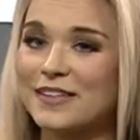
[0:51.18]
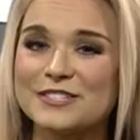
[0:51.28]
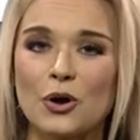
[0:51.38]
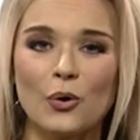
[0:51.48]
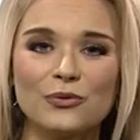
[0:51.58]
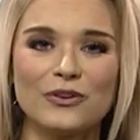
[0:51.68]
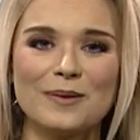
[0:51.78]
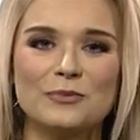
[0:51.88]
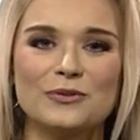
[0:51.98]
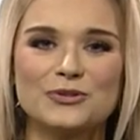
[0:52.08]
this cold
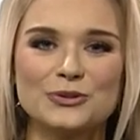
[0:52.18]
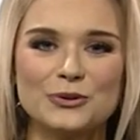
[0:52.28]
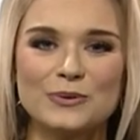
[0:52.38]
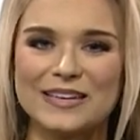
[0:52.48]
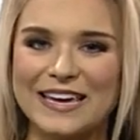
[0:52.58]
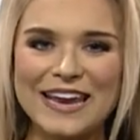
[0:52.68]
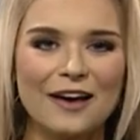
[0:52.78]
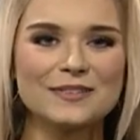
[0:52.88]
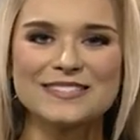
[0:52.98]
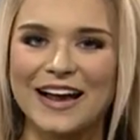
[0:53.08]
front moves through, get
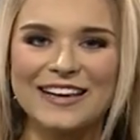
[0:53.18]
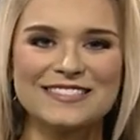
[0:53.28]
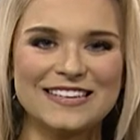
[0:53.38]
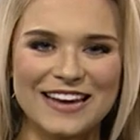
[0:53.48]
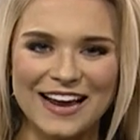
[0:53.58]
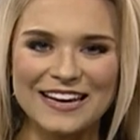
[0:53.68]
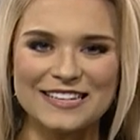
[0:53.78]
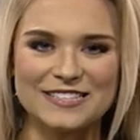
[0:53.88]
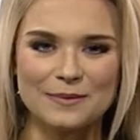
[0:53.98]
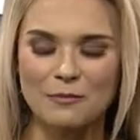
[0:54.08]
outside tonight
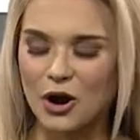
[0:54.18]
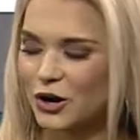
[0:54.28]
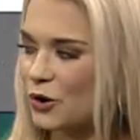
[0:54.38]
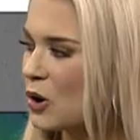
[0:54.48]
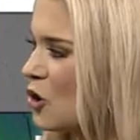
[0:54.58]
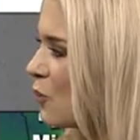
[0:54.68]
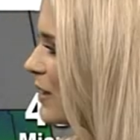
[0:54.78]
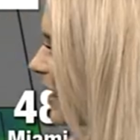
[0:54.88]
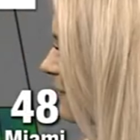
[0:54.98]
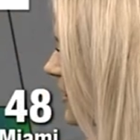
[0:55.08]
and tomorrow. We
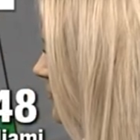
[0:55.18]
have a